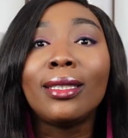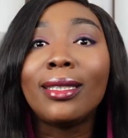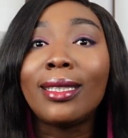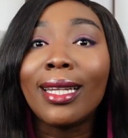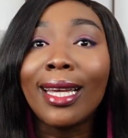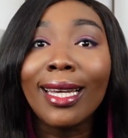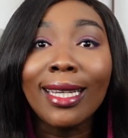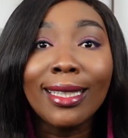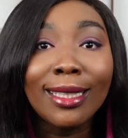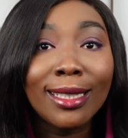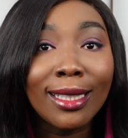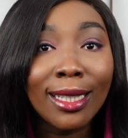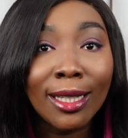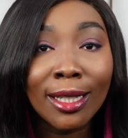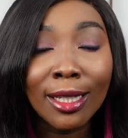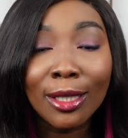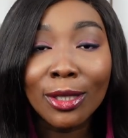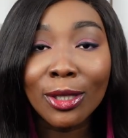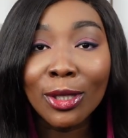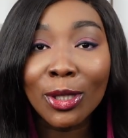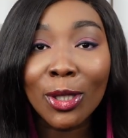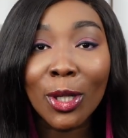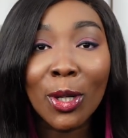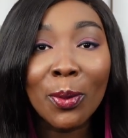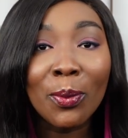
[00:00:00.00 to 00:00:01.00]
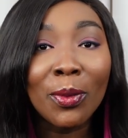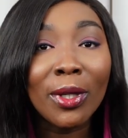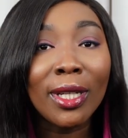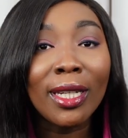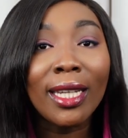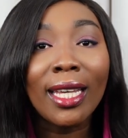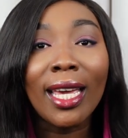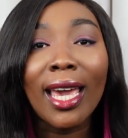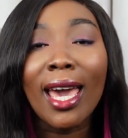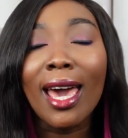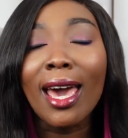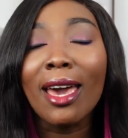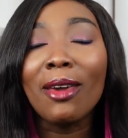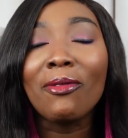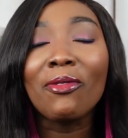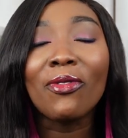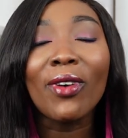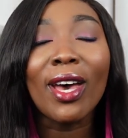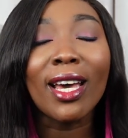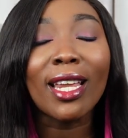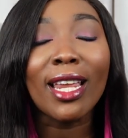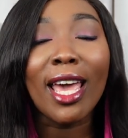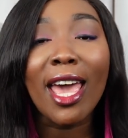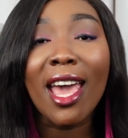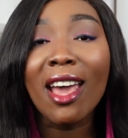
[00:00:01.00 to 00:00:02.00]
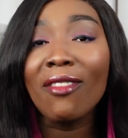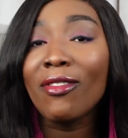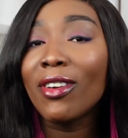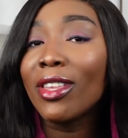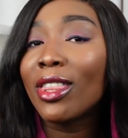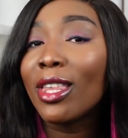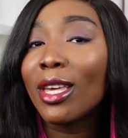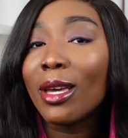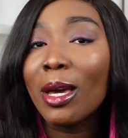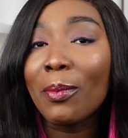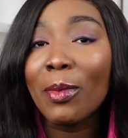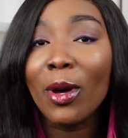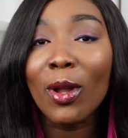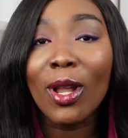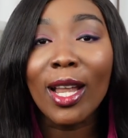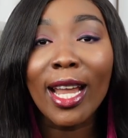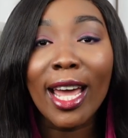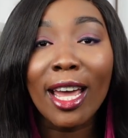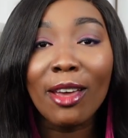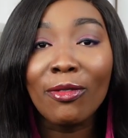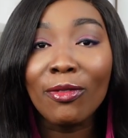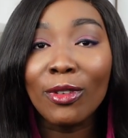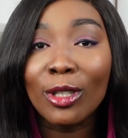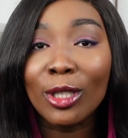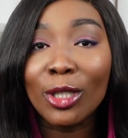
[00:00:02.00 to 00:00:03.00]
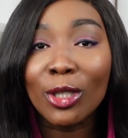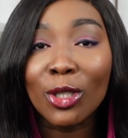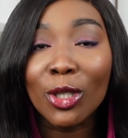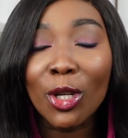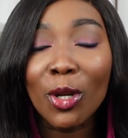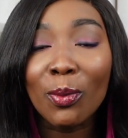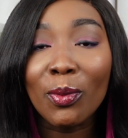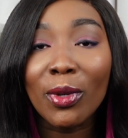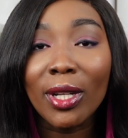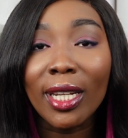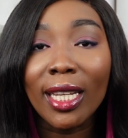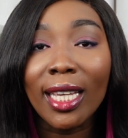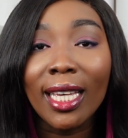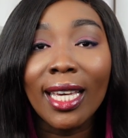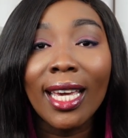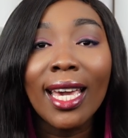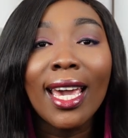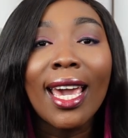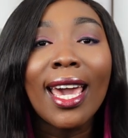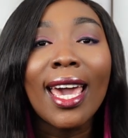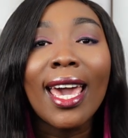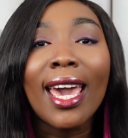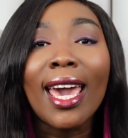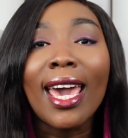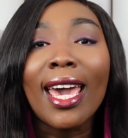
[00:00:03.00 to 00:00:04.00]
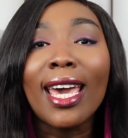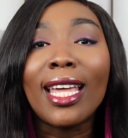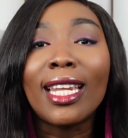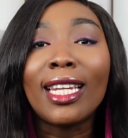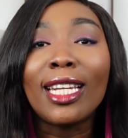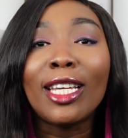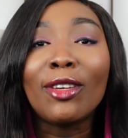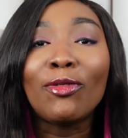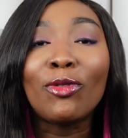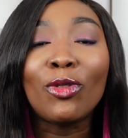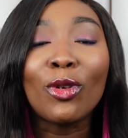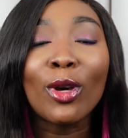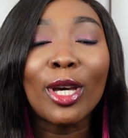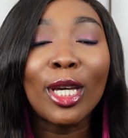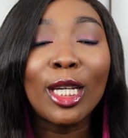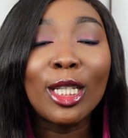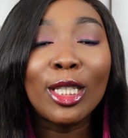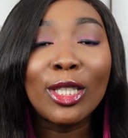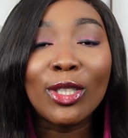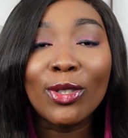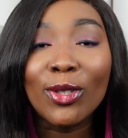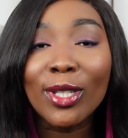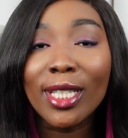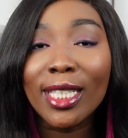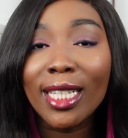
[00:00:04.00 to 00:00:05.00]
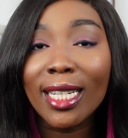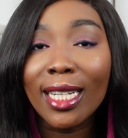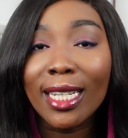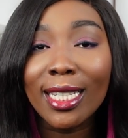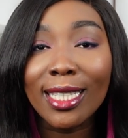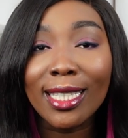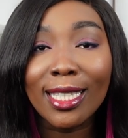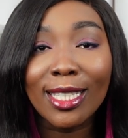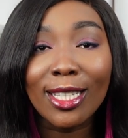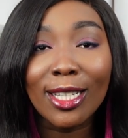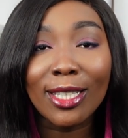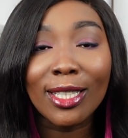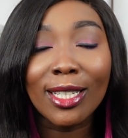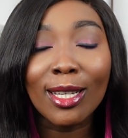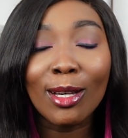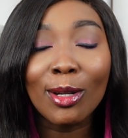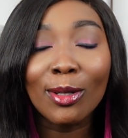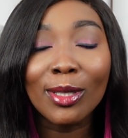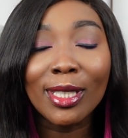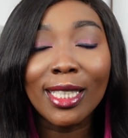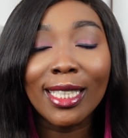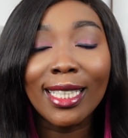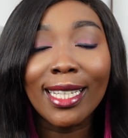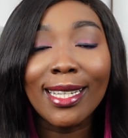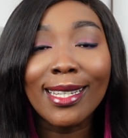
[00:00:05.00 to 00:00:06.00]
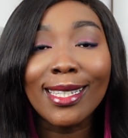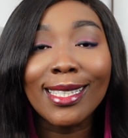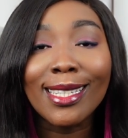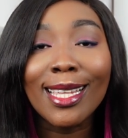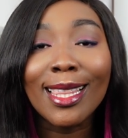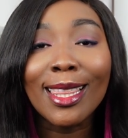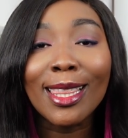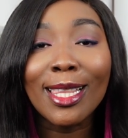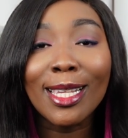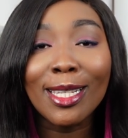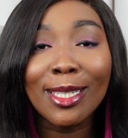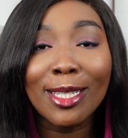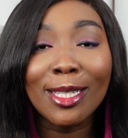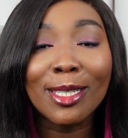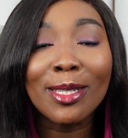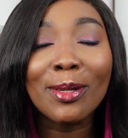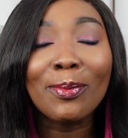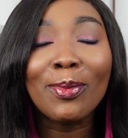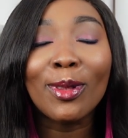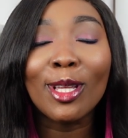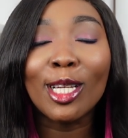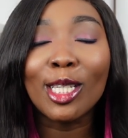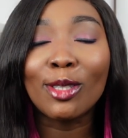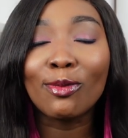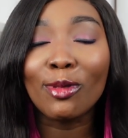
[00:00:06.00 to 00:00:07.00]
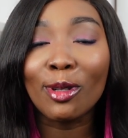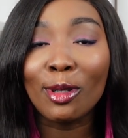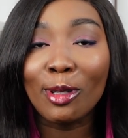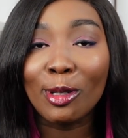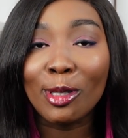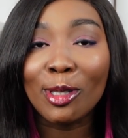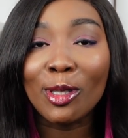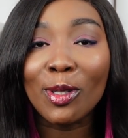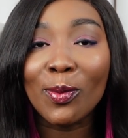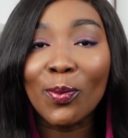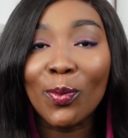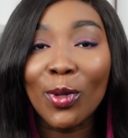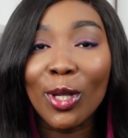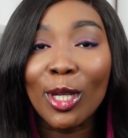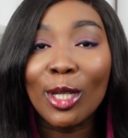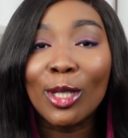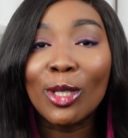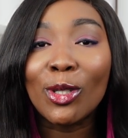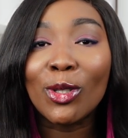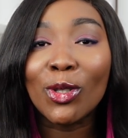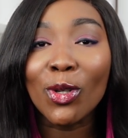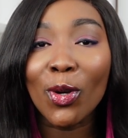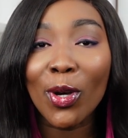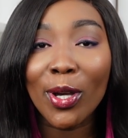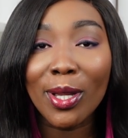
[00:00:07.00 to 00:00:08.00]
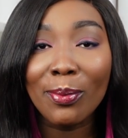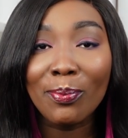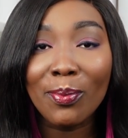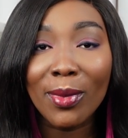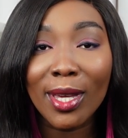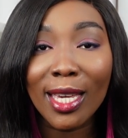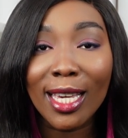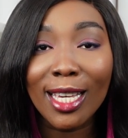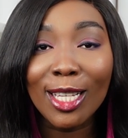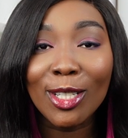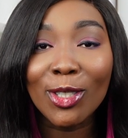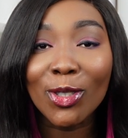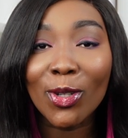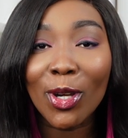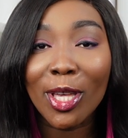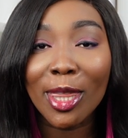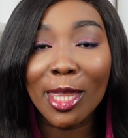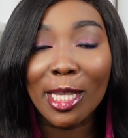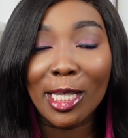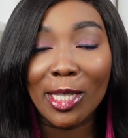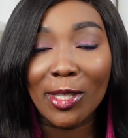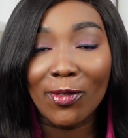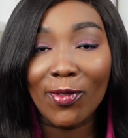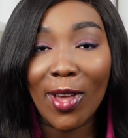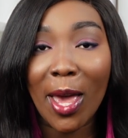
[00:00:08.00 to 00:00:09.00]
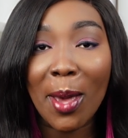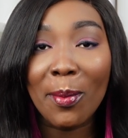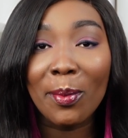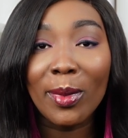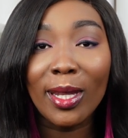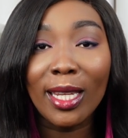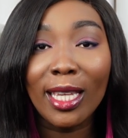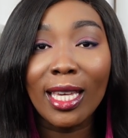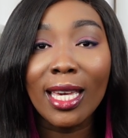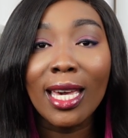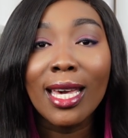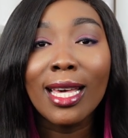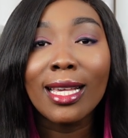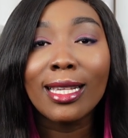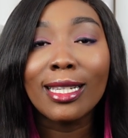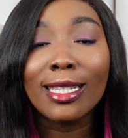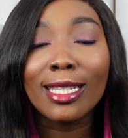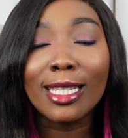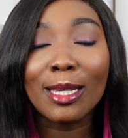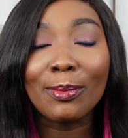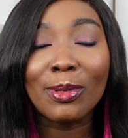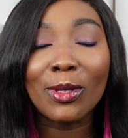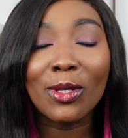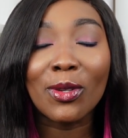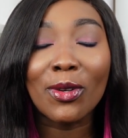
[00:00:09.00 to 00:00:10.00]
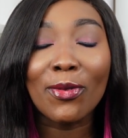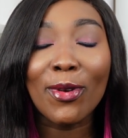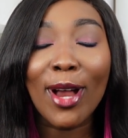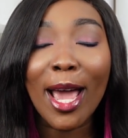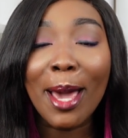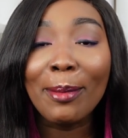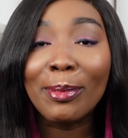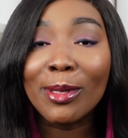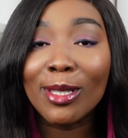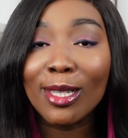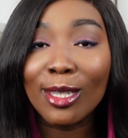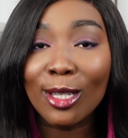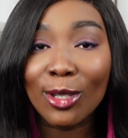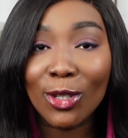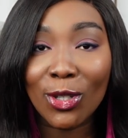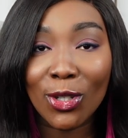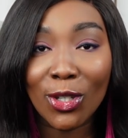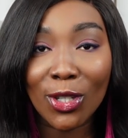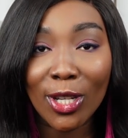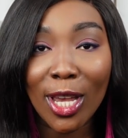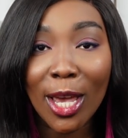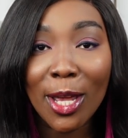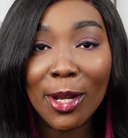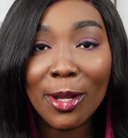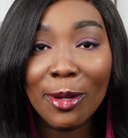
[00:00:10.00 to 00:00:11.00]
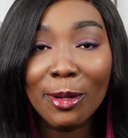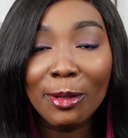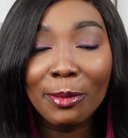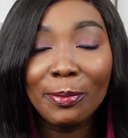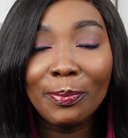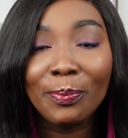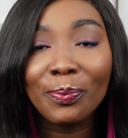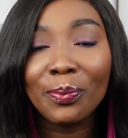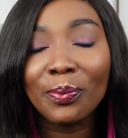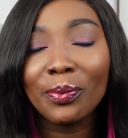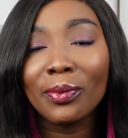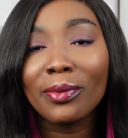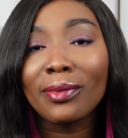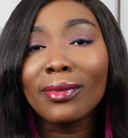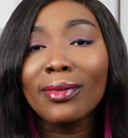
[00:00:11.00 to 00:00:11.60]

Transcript: dating in Germany, in fact, everything about life in Germany. And if you're interested in such content, this is the place for you to be. Join me, join this family, subscribe to this channel.